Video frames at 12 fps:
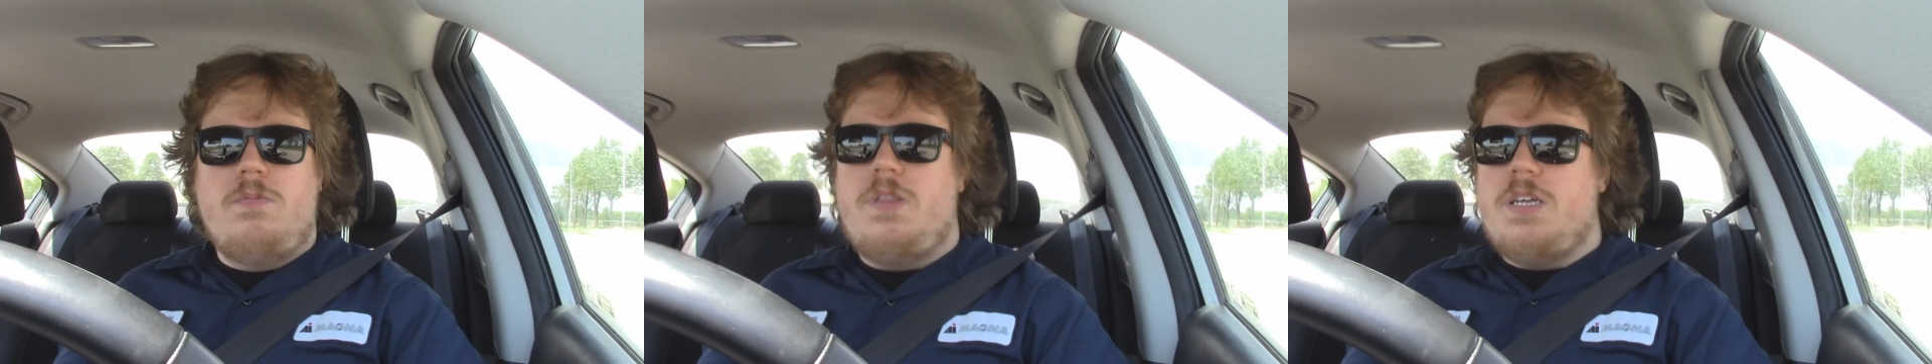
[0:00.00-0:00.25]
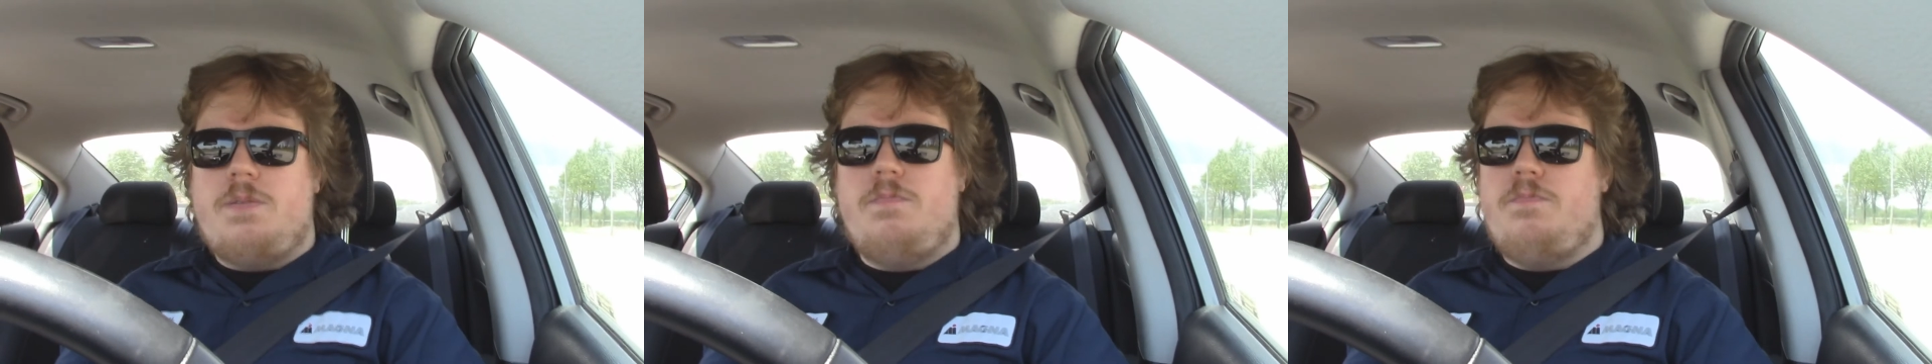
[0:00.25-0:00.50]

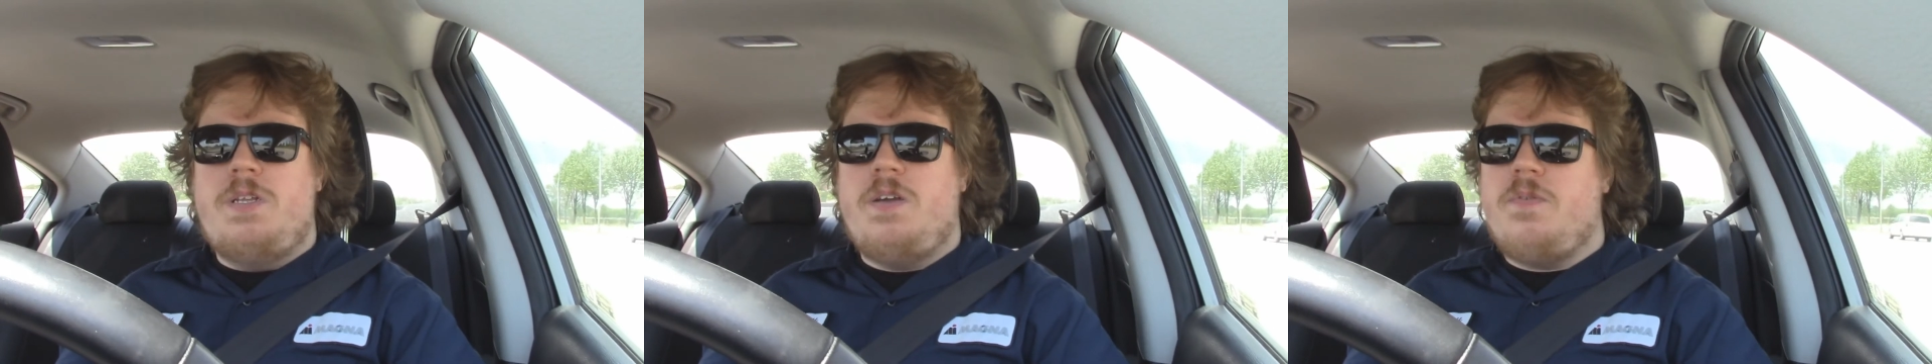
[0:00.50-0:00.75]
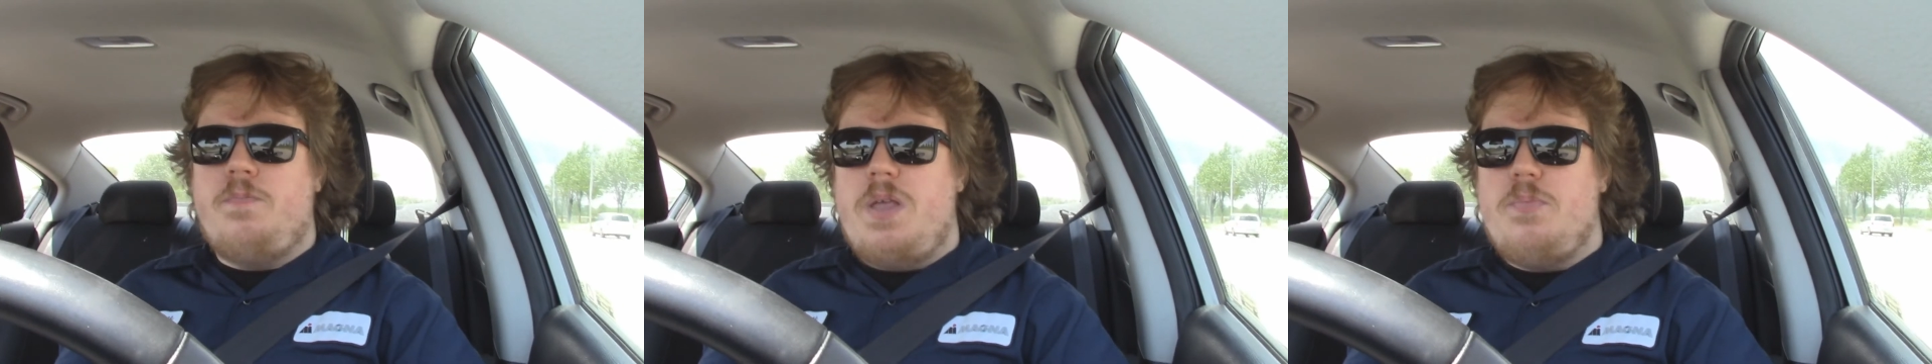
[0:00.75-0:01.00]
the
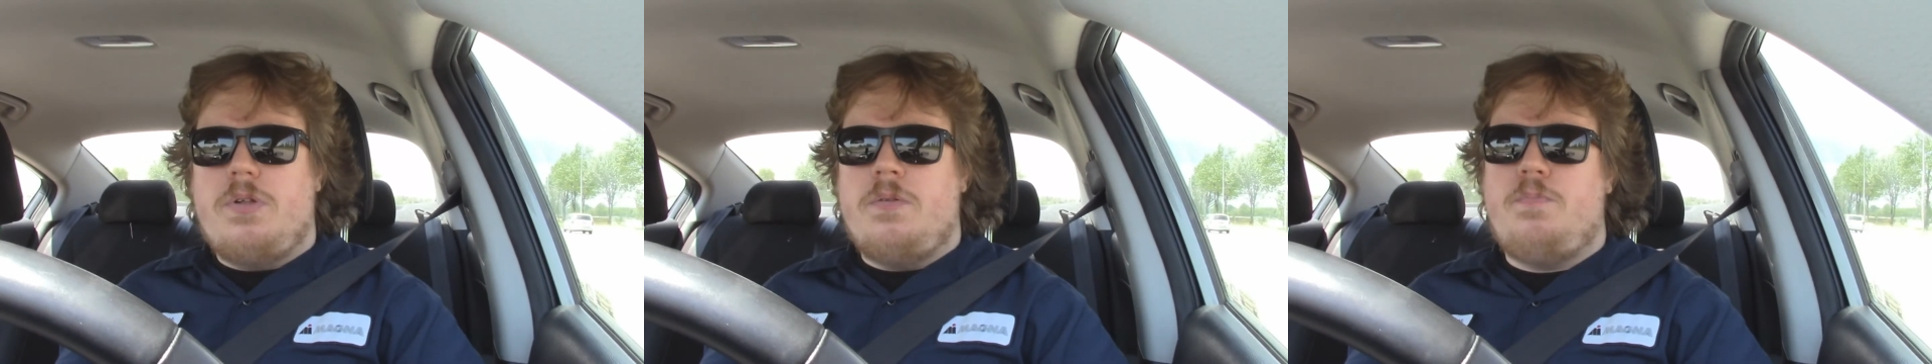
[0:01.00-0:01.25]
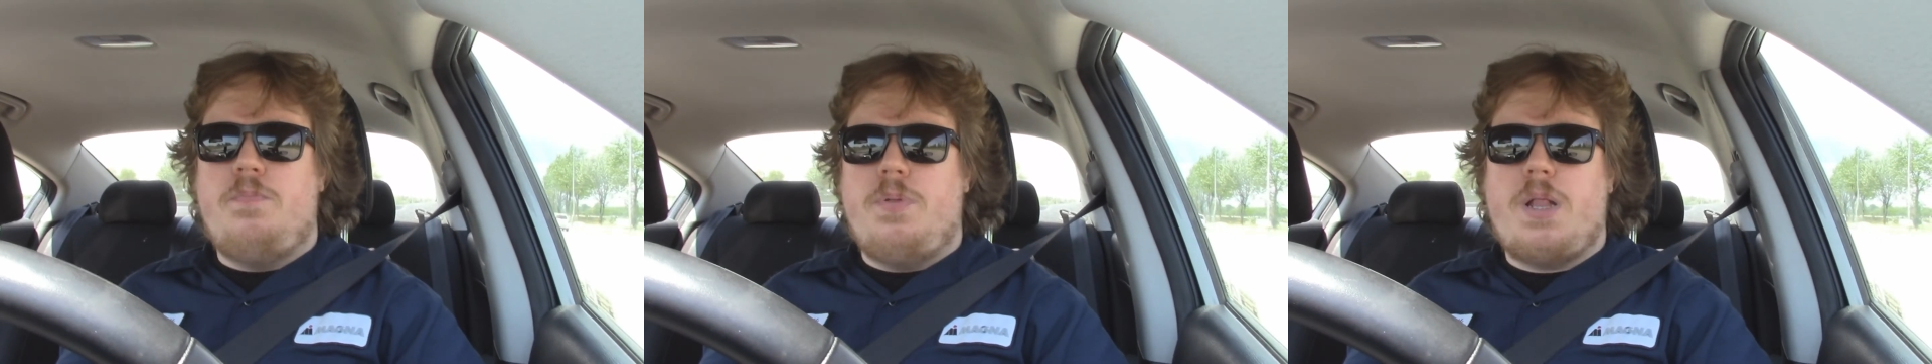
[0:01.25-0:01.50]
different
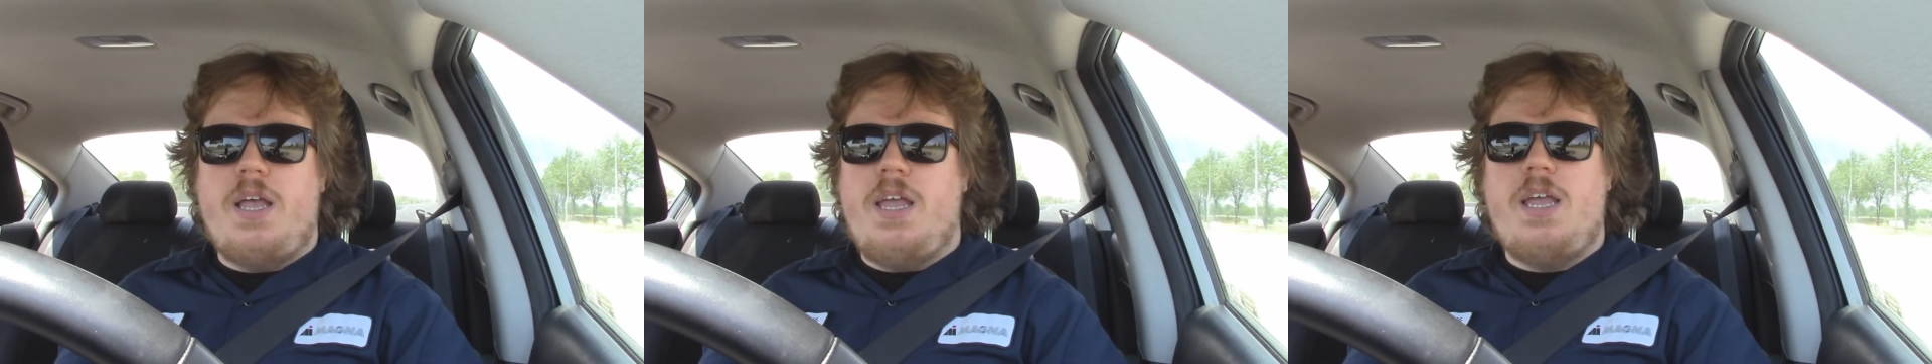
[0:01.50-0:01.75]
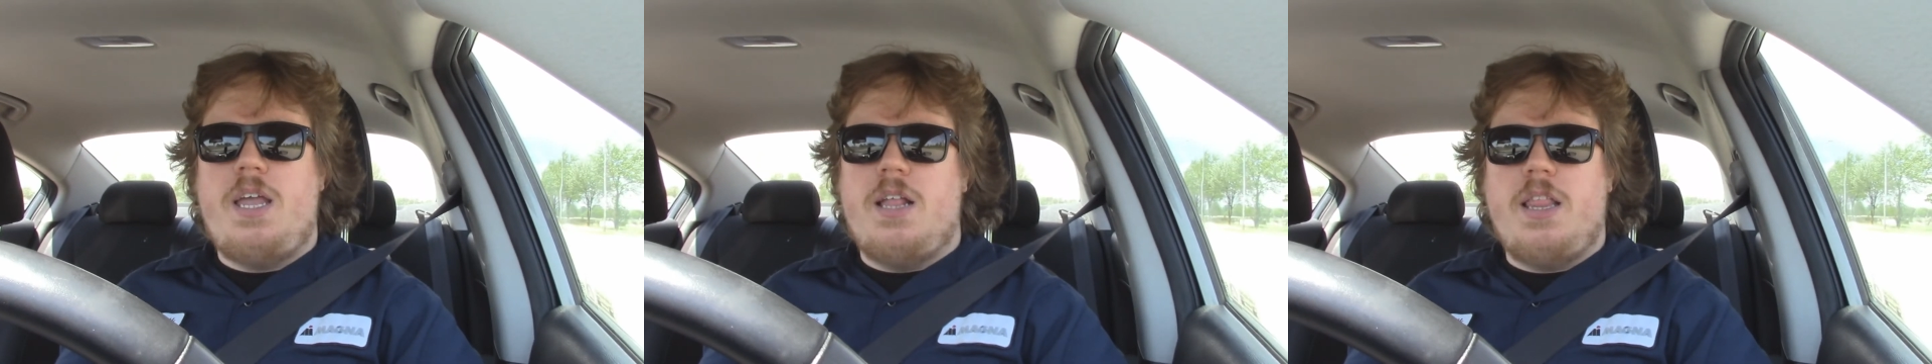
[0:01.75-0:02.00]
people play,